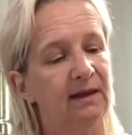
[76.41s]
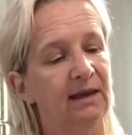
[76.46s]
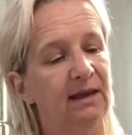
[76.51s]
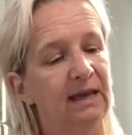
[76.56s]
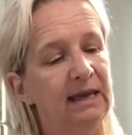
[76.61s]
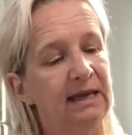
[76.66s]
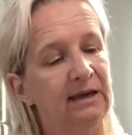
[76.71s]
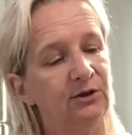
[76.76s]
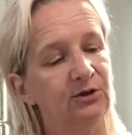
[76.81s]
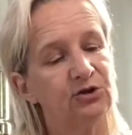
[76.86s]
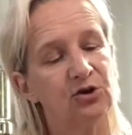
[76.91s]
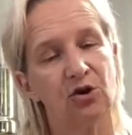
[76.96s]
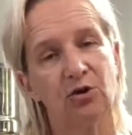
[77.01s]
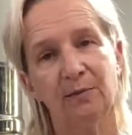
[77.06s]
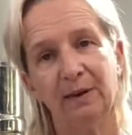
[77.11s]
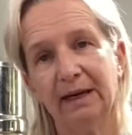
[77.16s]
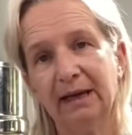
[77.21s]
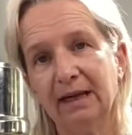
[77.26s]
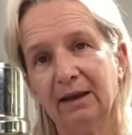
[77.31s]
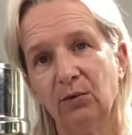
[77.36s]
In
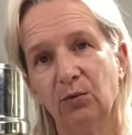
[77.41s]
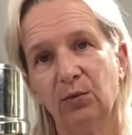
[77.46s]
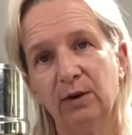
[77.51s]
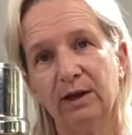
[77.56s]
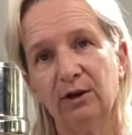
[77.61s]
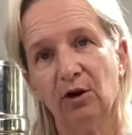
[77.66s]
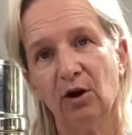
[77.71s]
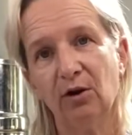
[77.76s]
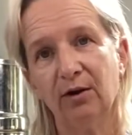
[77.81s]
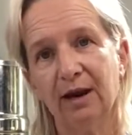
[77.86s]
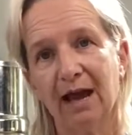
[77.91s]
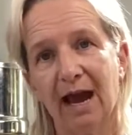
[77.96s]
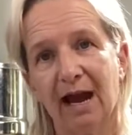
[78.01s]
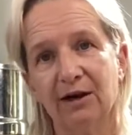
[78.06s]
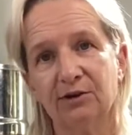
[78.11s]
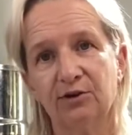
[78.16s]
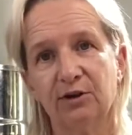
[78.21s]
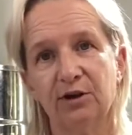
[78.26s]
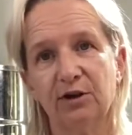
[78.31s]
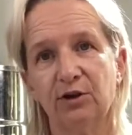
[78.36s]
Germany, we don't
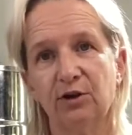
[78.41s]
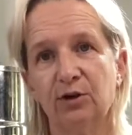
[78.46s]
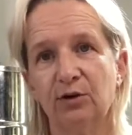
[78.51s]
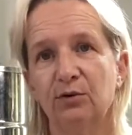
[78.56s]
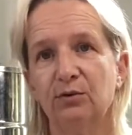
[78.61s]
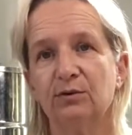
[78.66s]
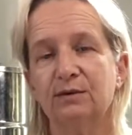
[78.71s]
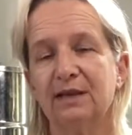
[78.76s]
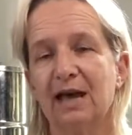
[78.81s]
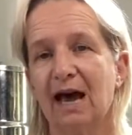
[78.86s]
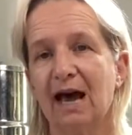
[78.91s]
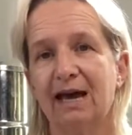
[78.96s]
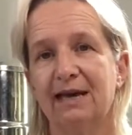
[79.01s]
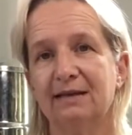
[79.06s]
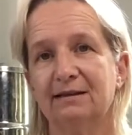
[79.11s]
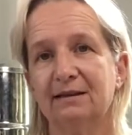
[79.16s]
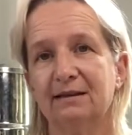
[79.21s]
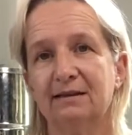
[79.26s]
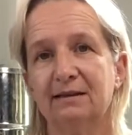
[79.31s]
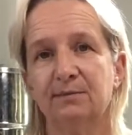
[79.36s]
actually use
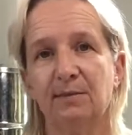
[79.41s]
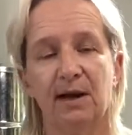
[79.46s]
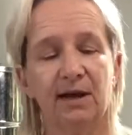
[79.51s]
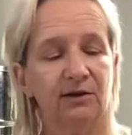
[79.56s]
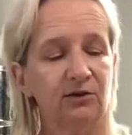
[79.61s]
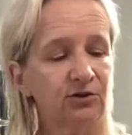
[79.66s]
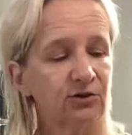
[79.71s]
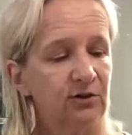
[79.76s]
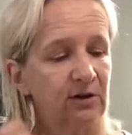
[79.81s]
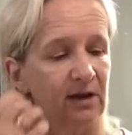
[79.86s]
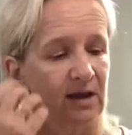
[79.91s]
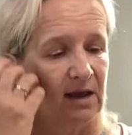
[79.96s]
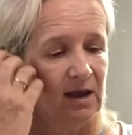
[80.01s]
ice as much.